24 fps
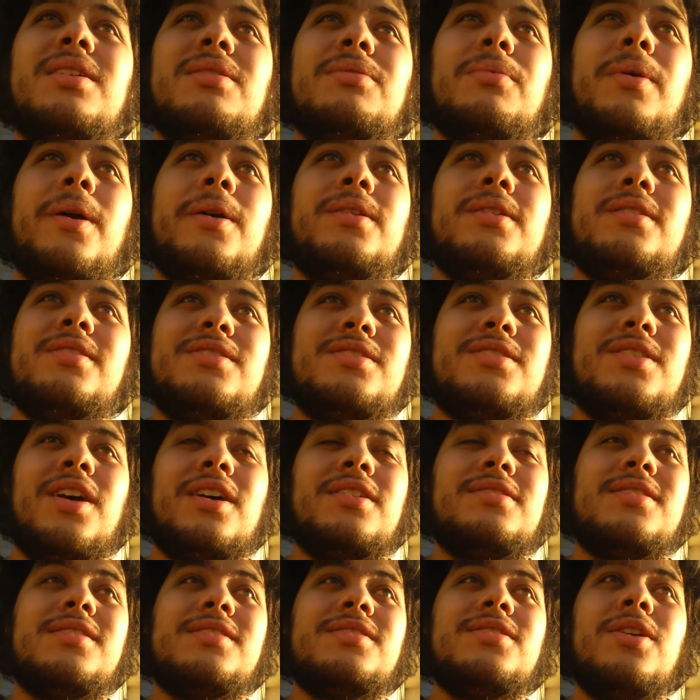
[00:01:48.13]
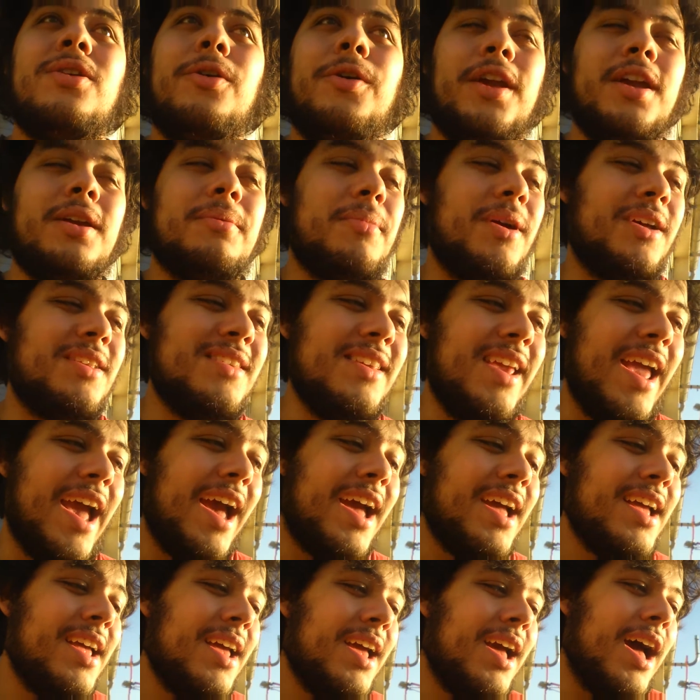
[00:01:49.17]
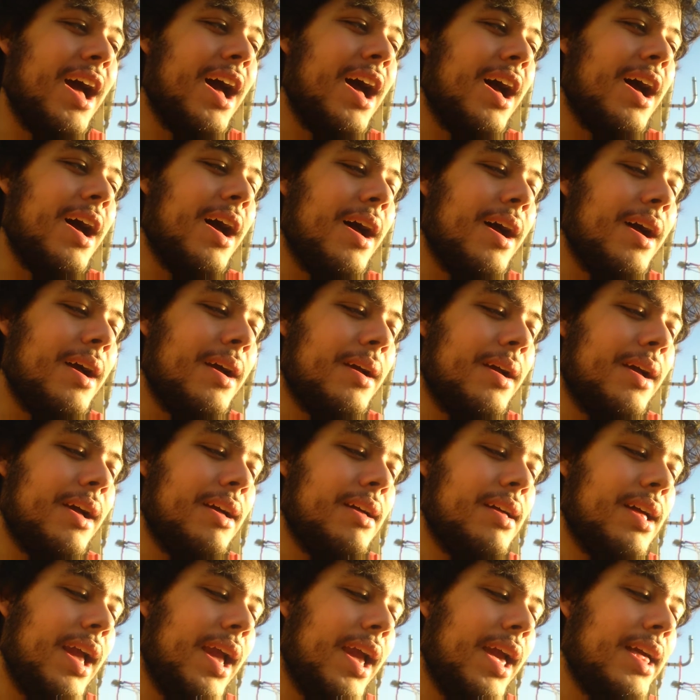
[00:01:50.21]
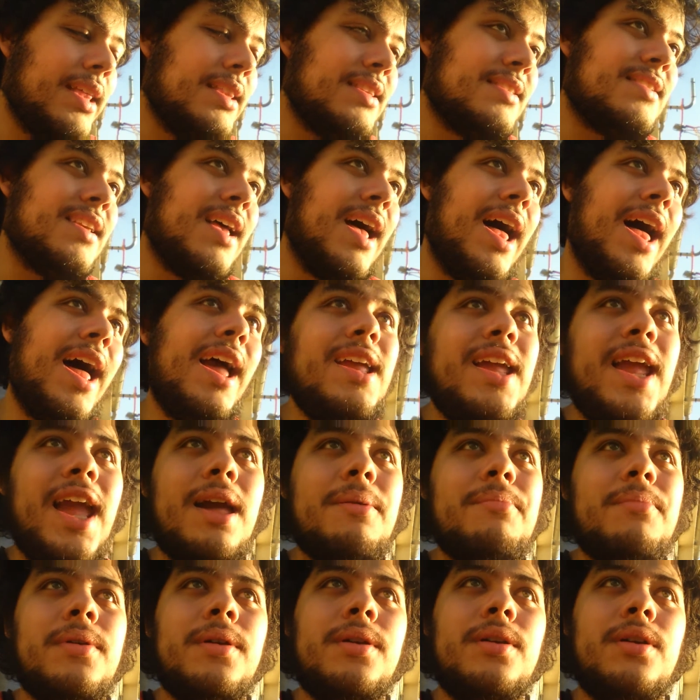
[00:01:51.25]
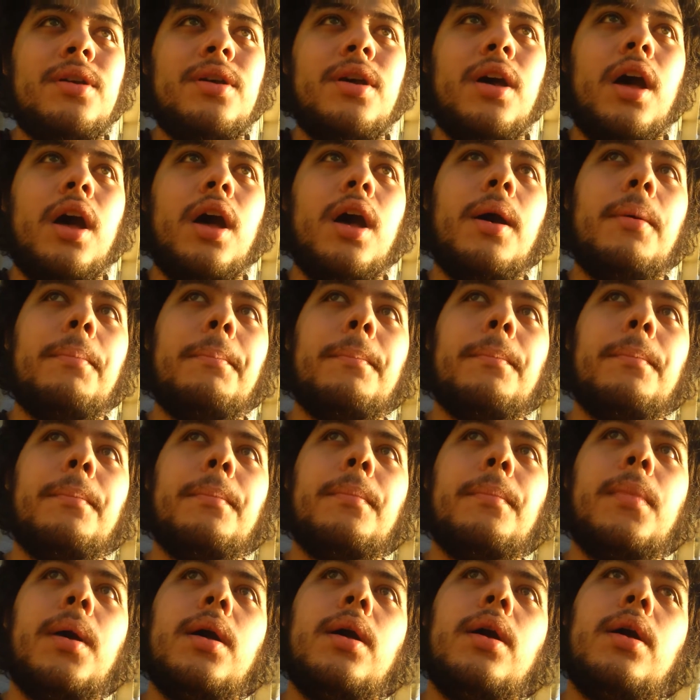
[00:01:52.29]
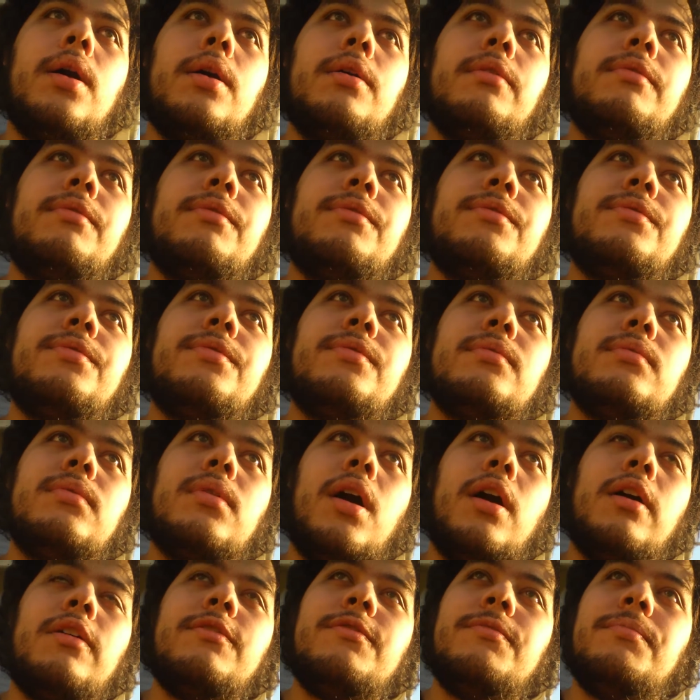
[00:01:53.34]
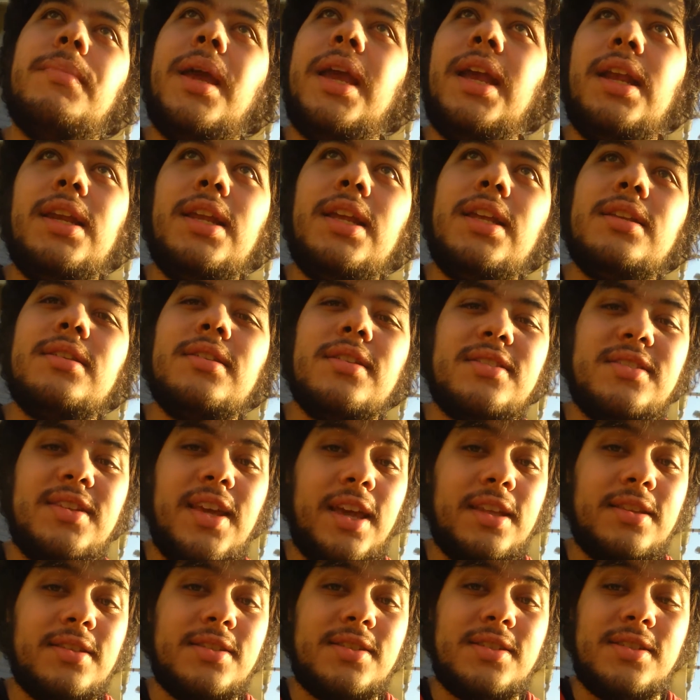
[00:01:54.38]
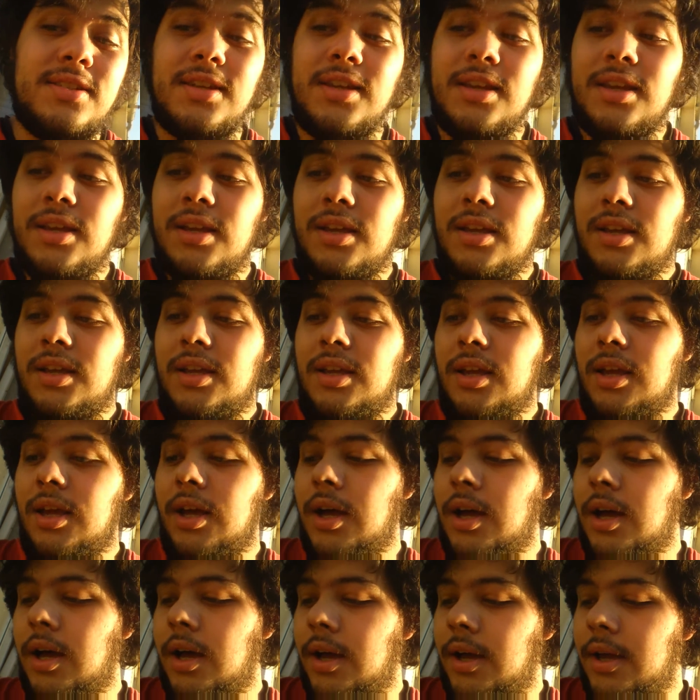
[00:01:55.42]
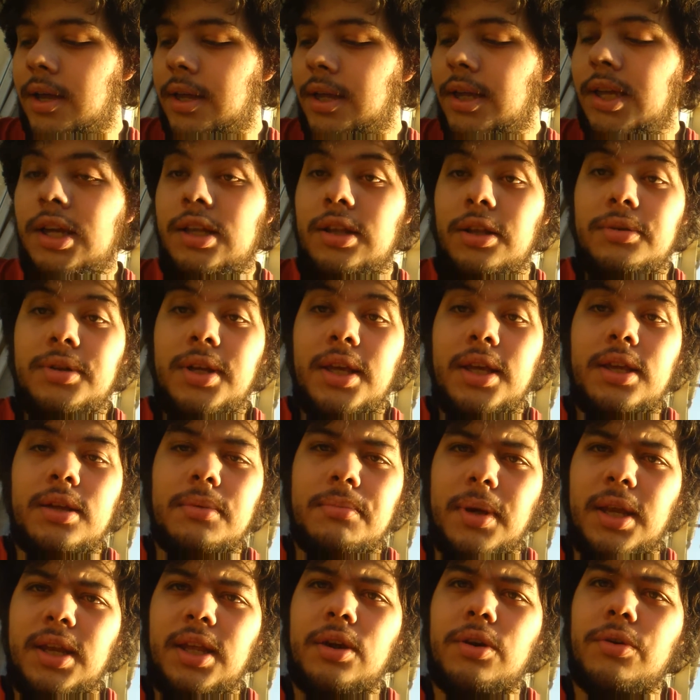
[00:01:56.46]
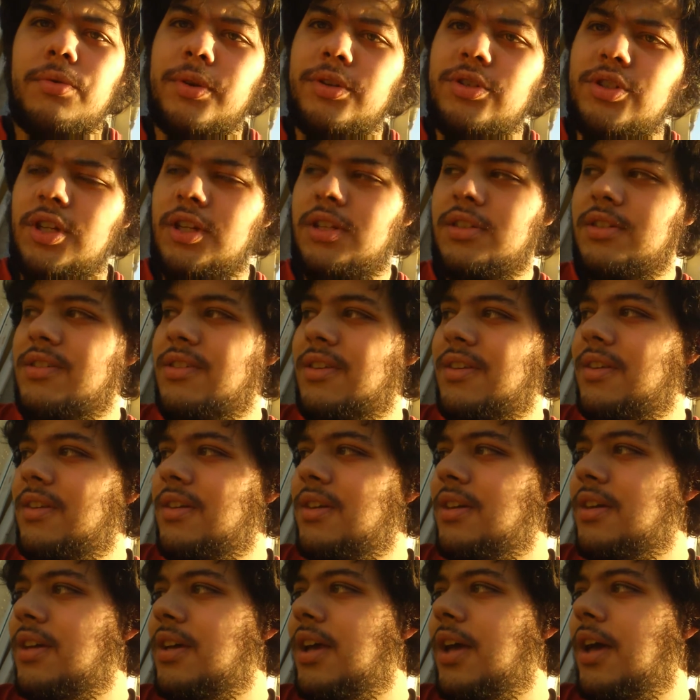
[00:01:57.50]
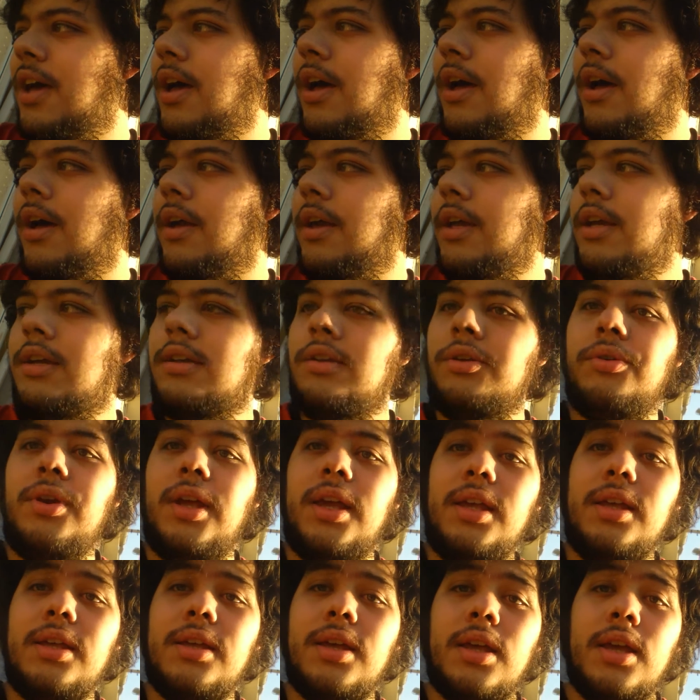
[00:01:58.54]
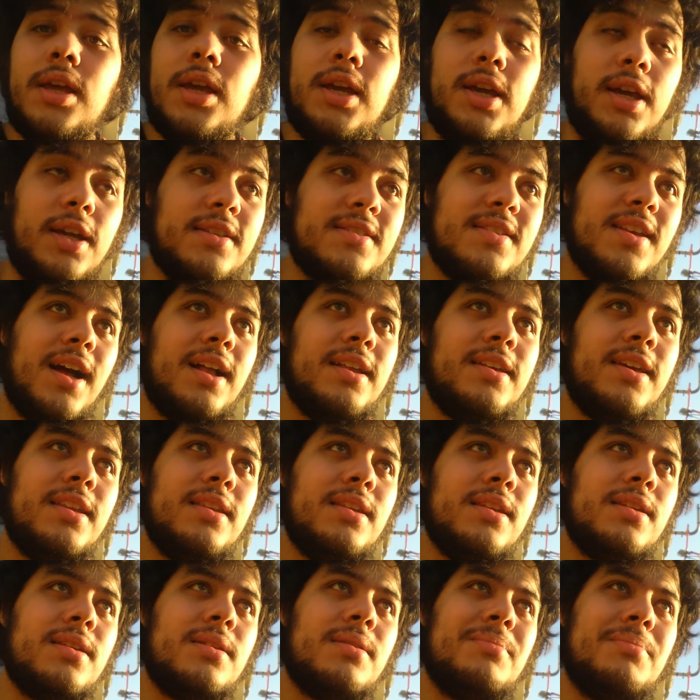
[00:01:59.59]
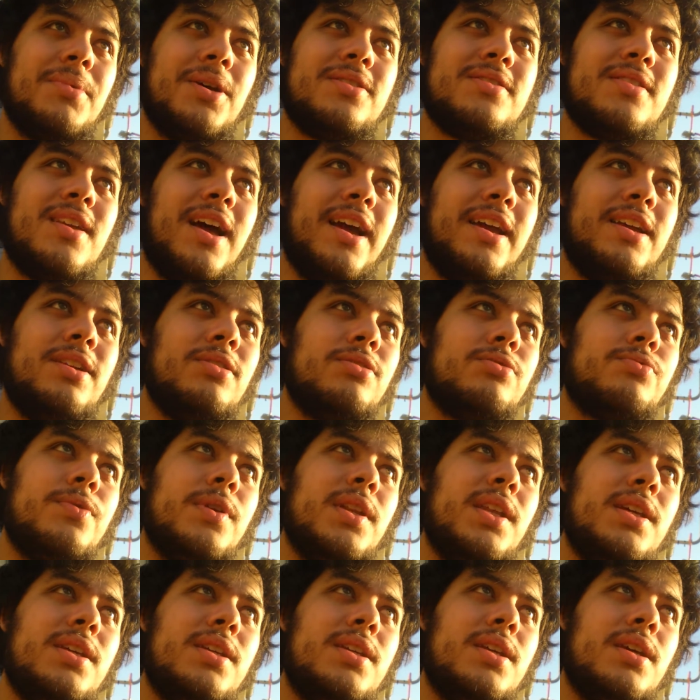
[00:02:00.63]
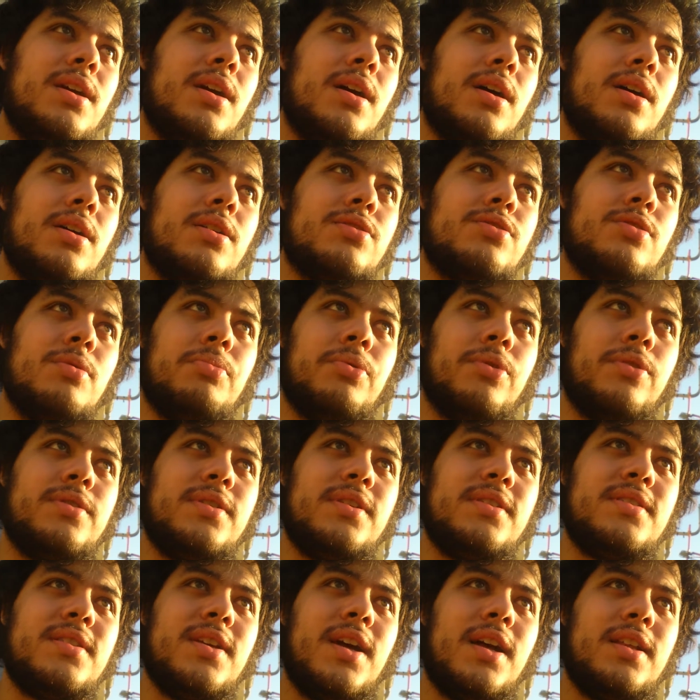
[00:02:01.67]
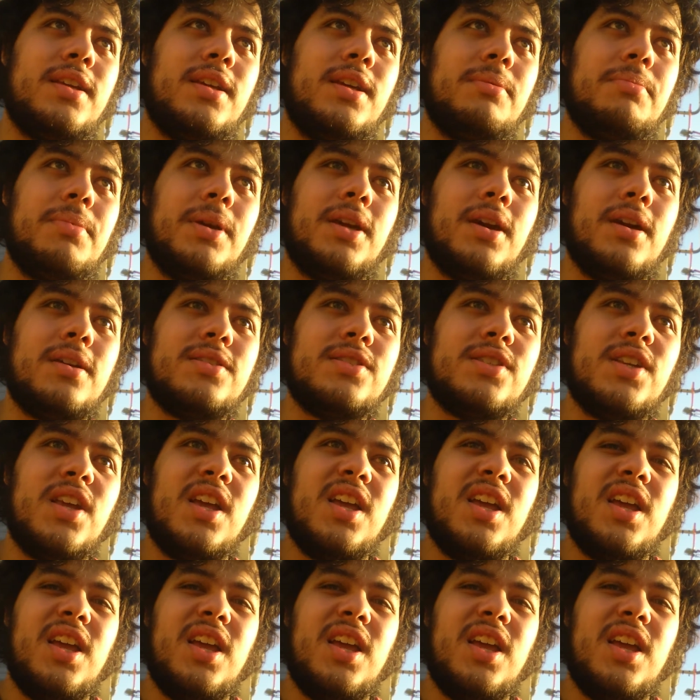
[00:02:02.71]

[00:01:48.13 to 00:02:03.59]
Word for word: where this thought is going, but yeah. Uh, and I am um, of of many descents uh, including many origins. Uh, including Italian, but I don't really uh, support Italy because